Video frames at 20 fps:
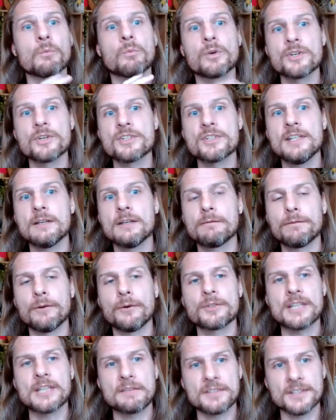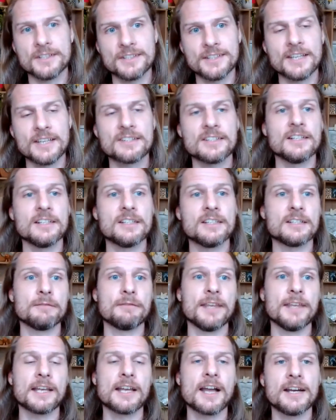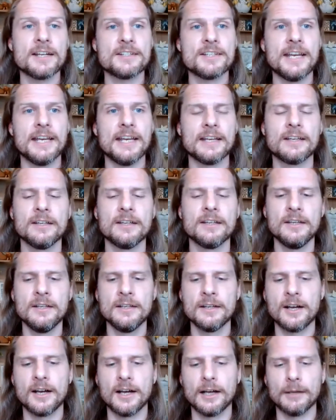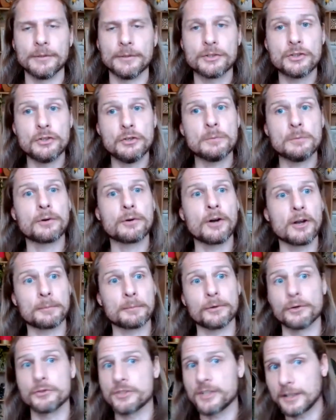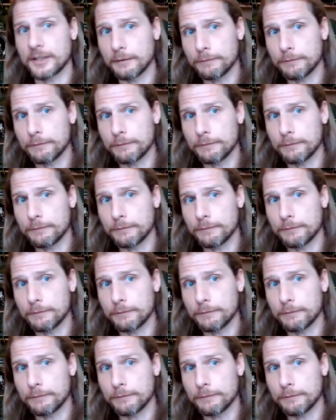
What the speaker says: what we're seeing folks have success in is that they kind of take a two-prong approach.